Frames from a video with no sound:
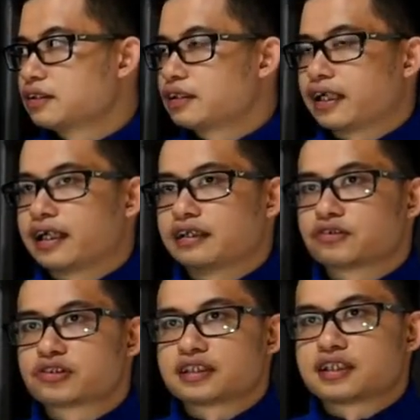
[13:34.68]
and
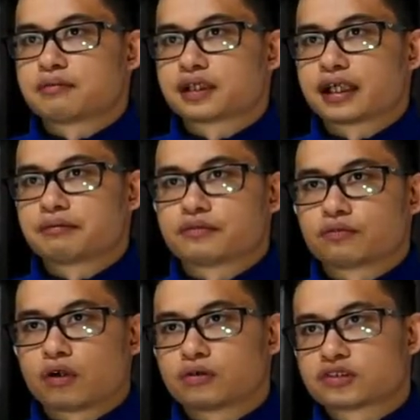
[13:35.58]
also at the same time,
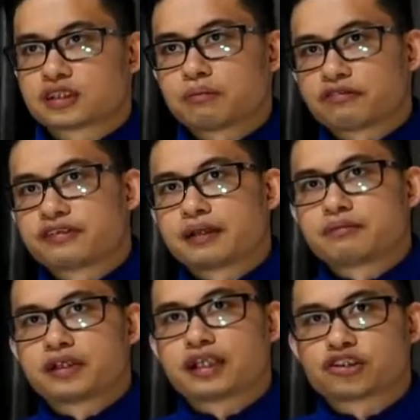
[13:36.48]
while some of them,
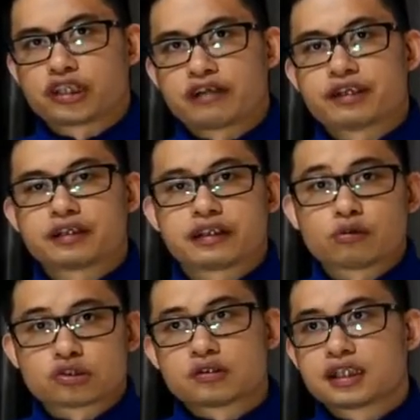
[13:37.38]
they are sharing, they
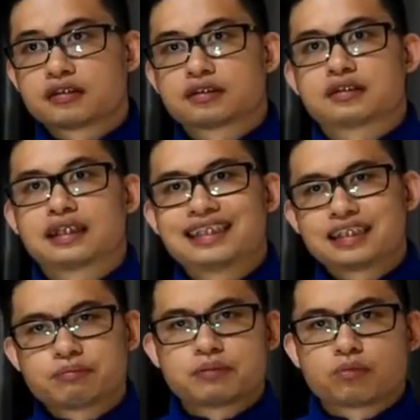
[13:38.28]
also learn a
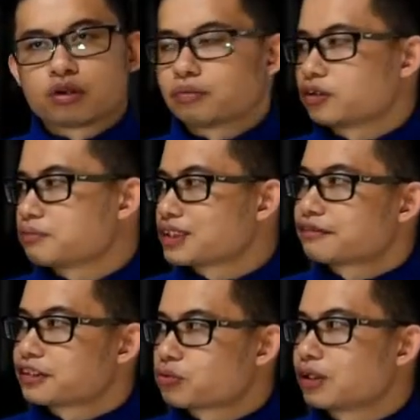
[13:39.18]
little bit more about
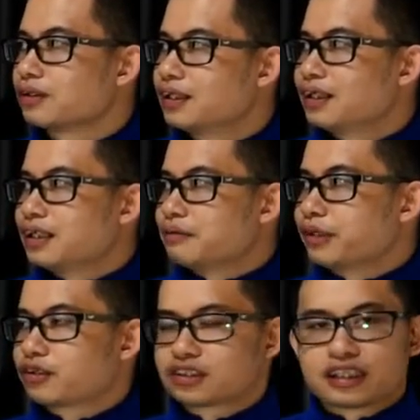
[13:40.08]
themselves as well,
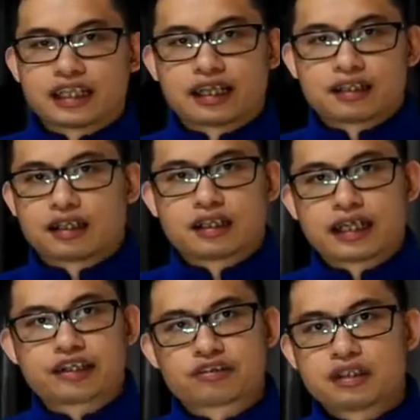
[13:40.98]
because they are
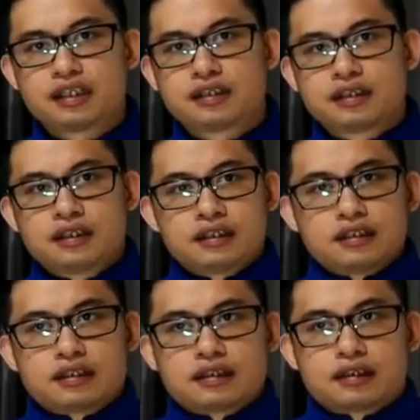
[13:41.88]
actually
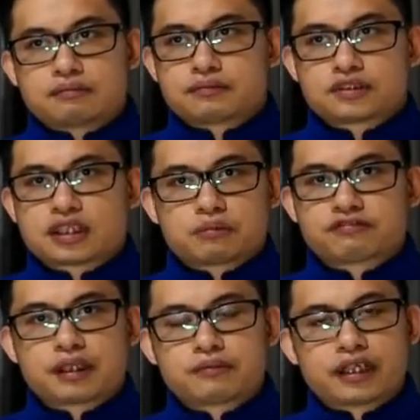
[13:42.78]
some of
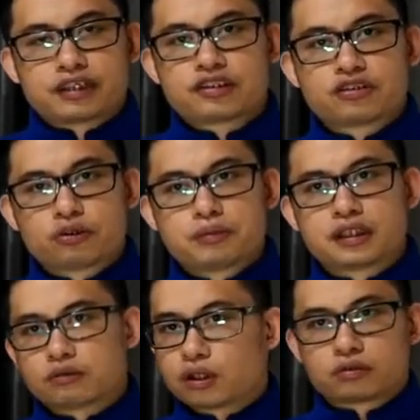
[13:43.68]
them, they actually told me
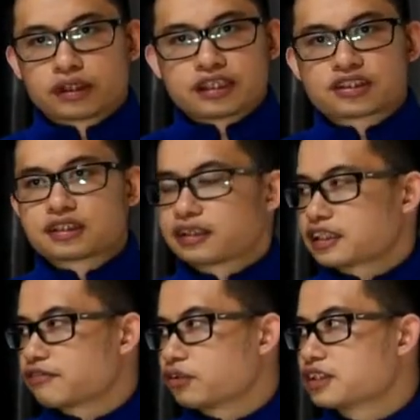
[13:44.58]
that, wow, thanks
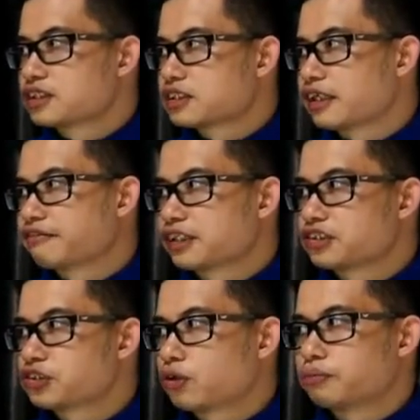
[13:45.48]
for this, having this
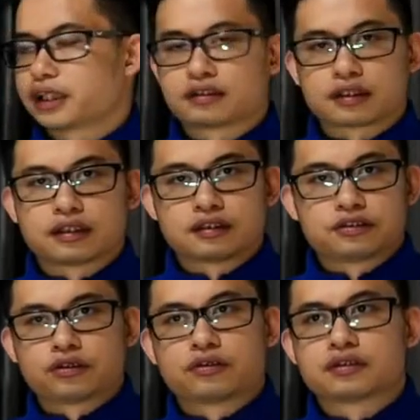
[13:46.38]
show, man.
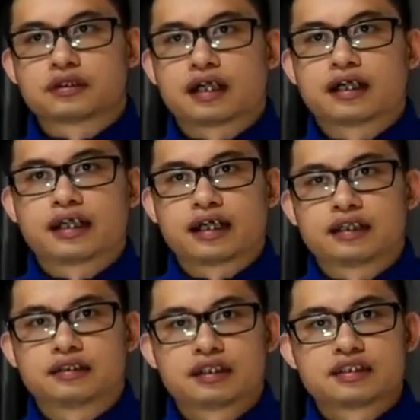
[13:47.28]
You know, I
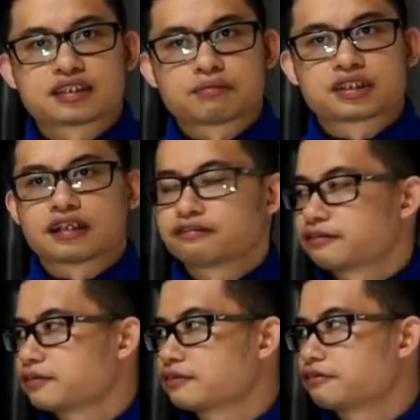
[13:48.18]
learned some stuff
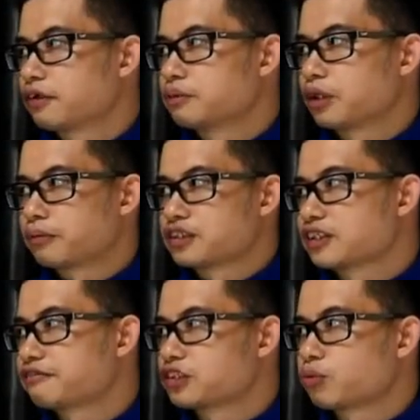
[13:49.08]
about
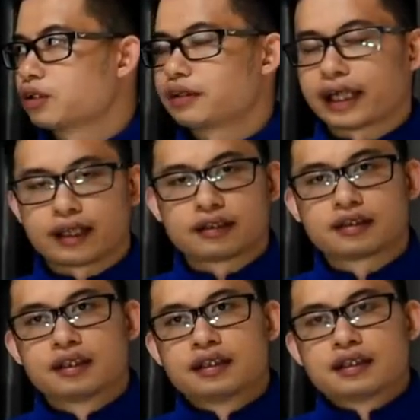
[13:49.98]
myself as well, and
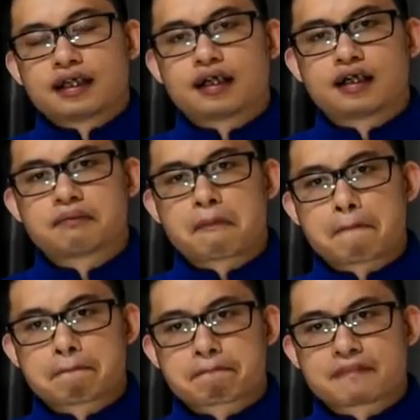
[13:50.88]

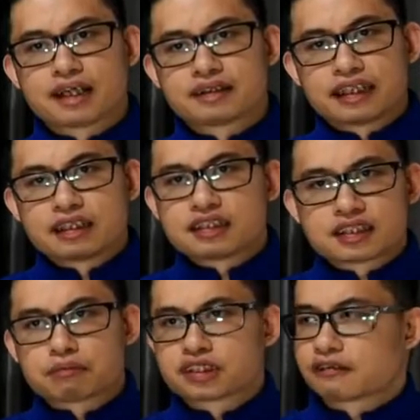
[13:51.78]
they learned
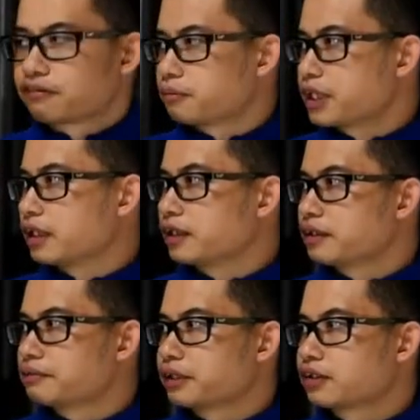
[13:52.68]
some stuff from me,
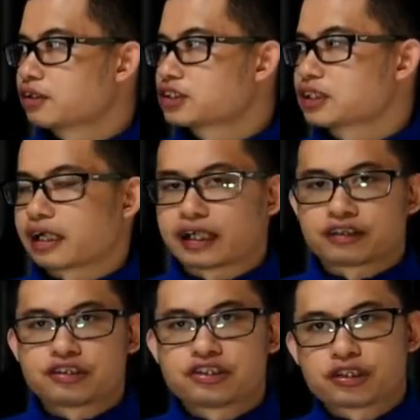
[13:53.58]
because I
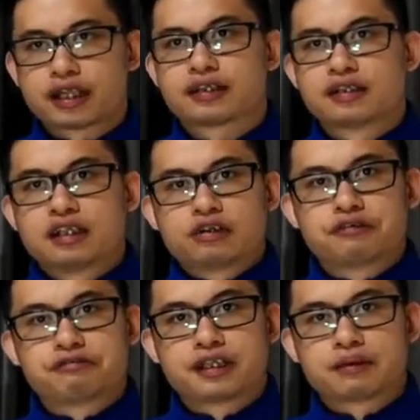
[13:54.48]
actually shared
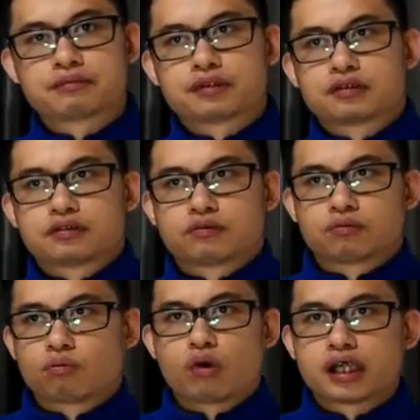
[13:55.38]
with them
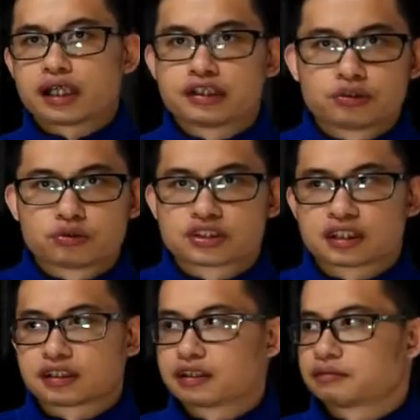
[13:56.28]
why I use
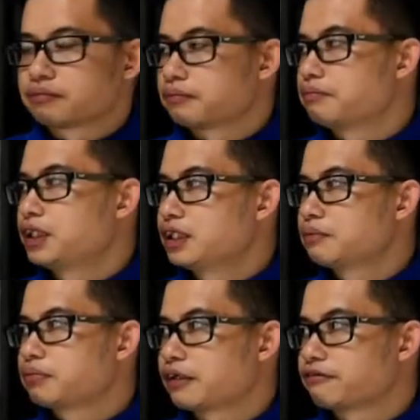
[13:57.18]
certain media
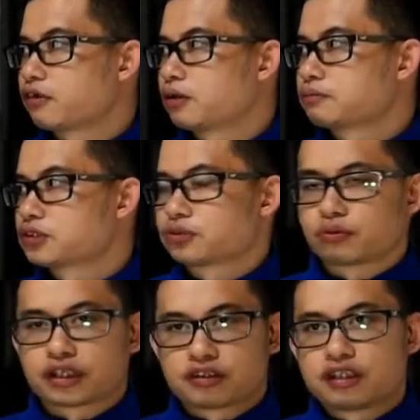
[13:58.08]
platforms
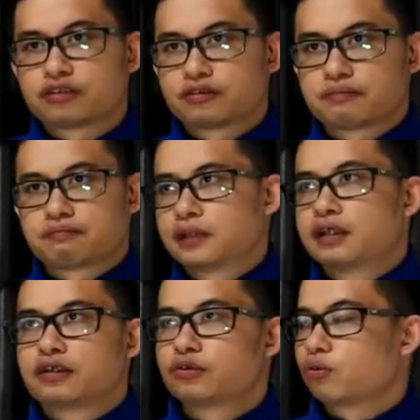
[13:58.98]
to actually
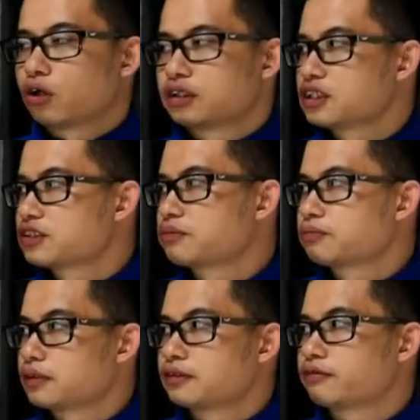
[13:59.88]
do all this
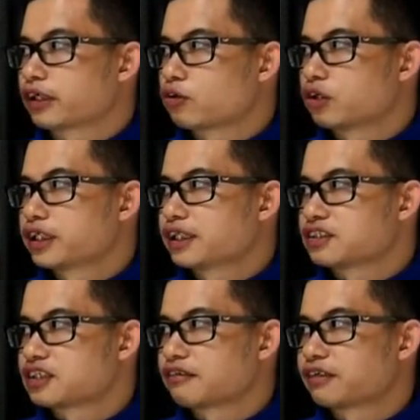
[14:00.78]
recording and
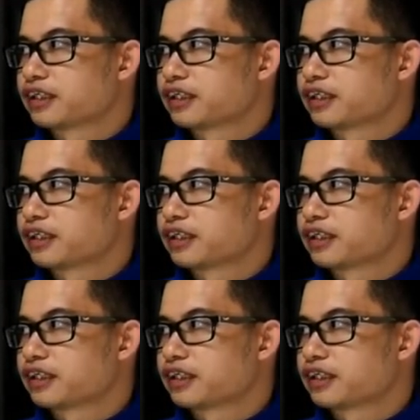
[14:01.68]
stuff like